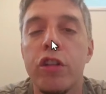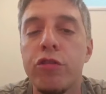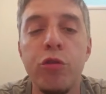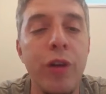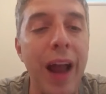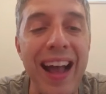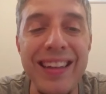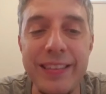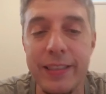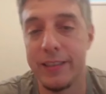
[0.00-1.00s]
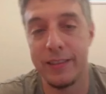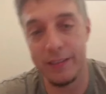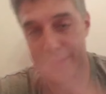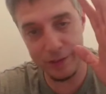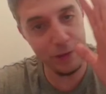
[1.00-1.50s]

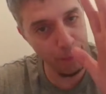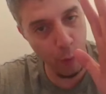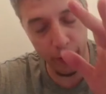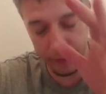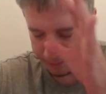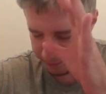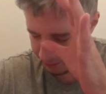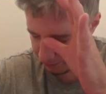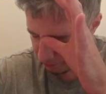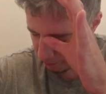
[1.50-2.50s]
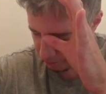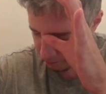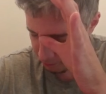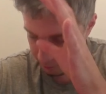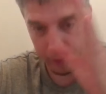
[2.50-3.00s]
this is important.
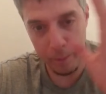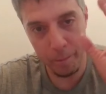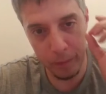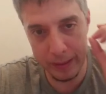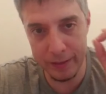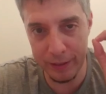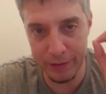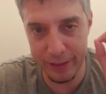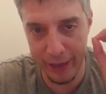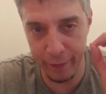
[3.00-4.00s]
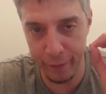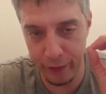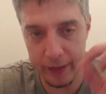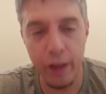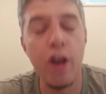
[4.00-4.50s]
Please listen
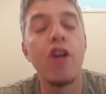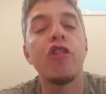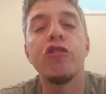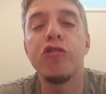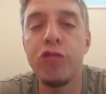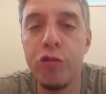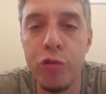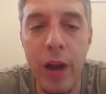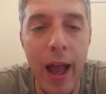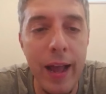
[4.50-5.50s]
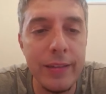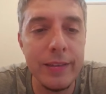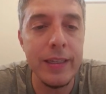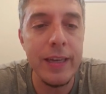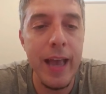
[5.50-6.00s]
carefully. Do
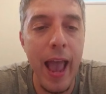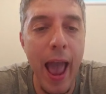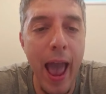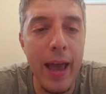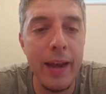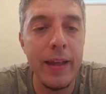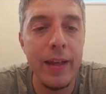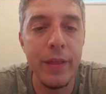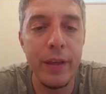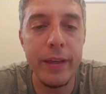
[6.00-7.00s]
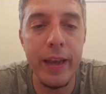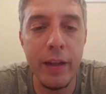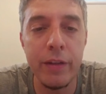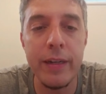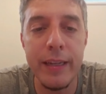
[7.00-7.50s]
not add "The
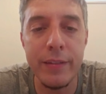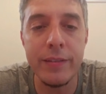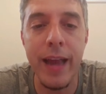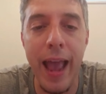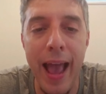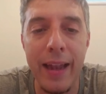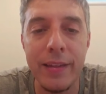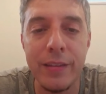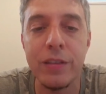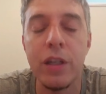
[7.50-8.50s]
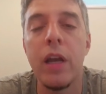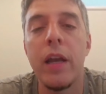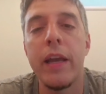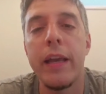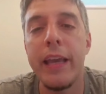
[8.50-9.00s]
Killer Isn't Alice"
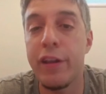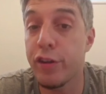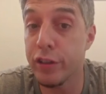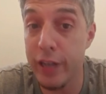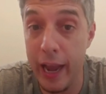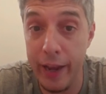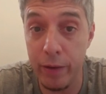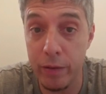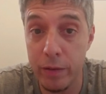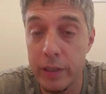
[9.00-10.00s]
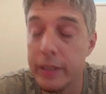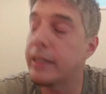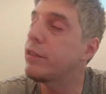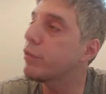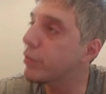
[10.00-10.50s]
in your title,
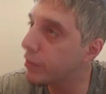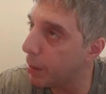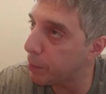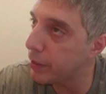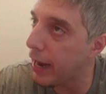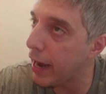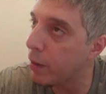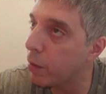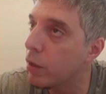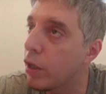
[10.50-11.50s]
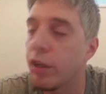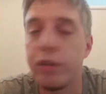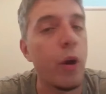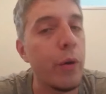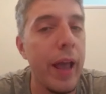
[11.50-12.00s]
in your subtitle.
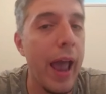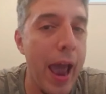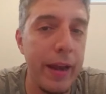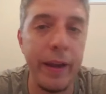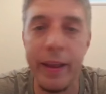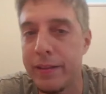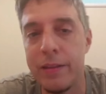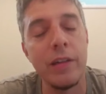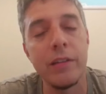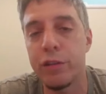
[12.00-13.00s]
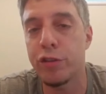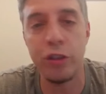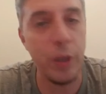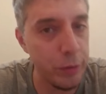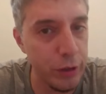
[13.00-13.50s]
Don't add it in the
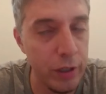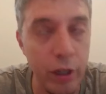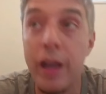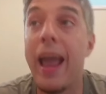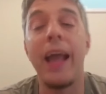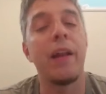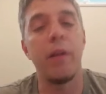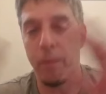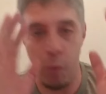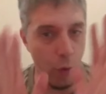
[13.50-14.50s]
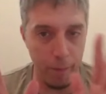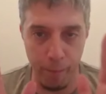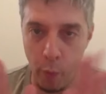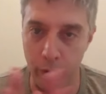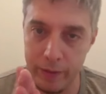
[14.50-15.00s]
description. And more
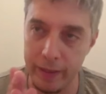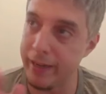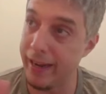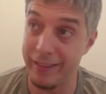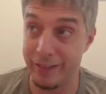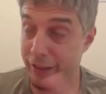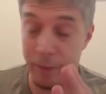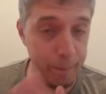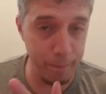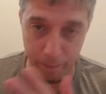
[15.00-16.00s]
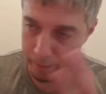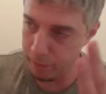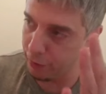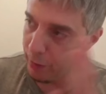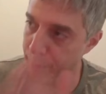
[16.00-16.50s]
importantly, and some
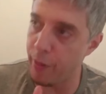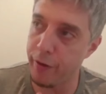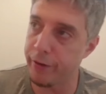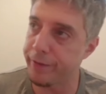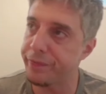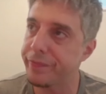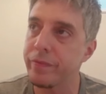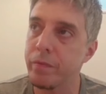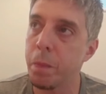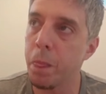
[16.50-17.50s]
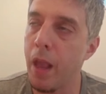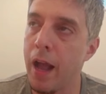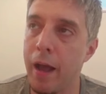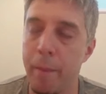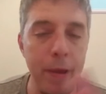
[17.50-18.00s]
other
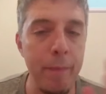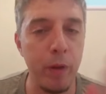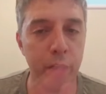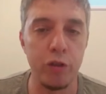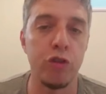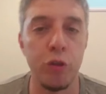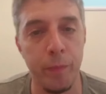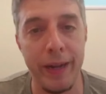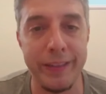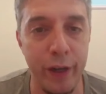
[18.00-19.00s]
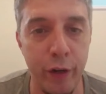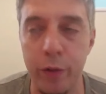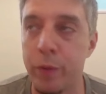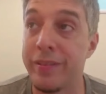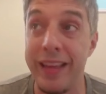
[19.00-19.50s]
people on YouTube might tell
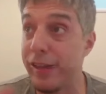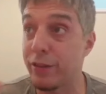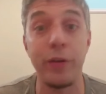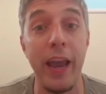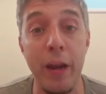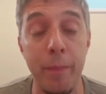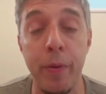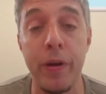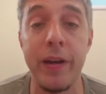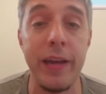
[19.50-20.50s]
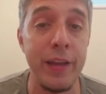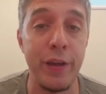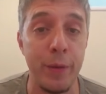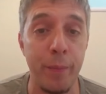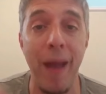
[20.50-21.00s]
you that it's okay to put it
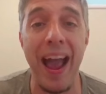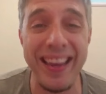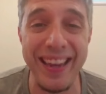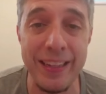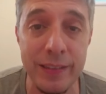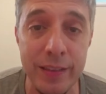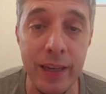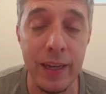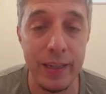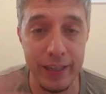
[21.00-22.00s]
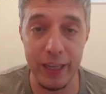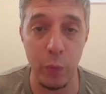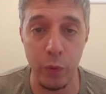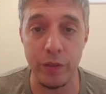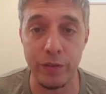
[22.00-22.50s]
in your back-end
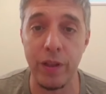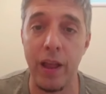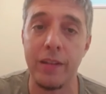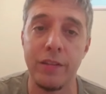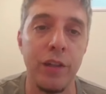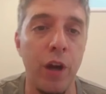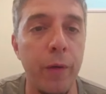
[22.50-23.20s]
keyword slots.